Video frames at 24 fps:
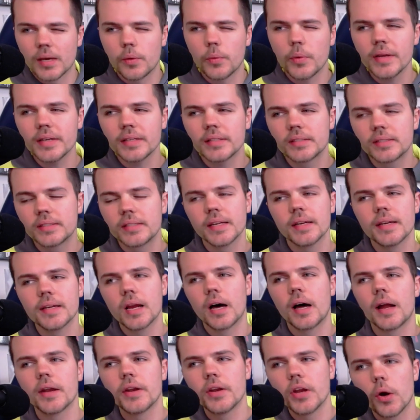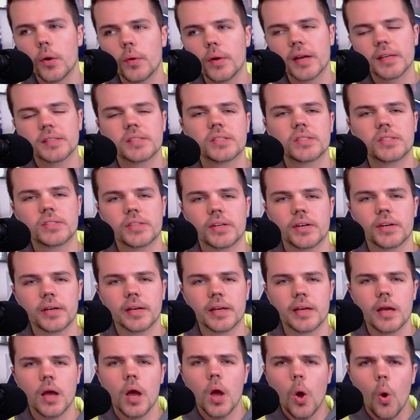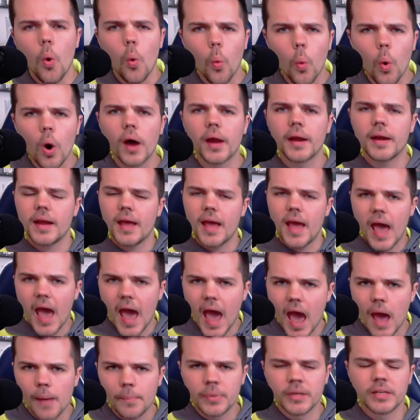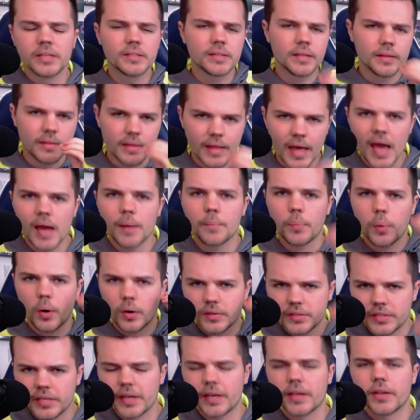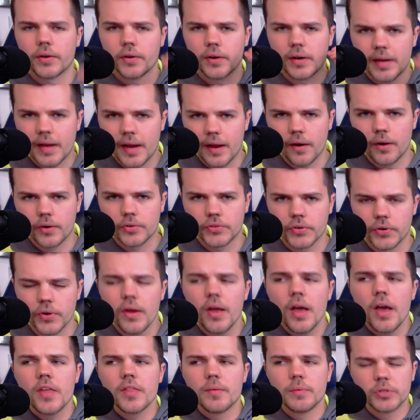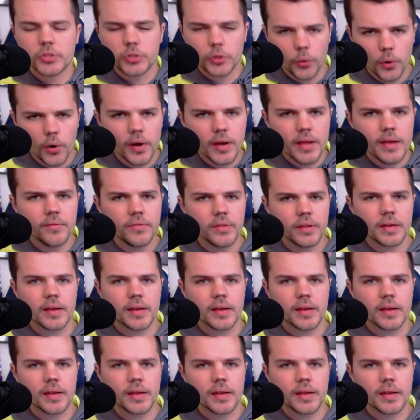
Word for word: that we did not know necessarily what happened to that particular character. The majority of the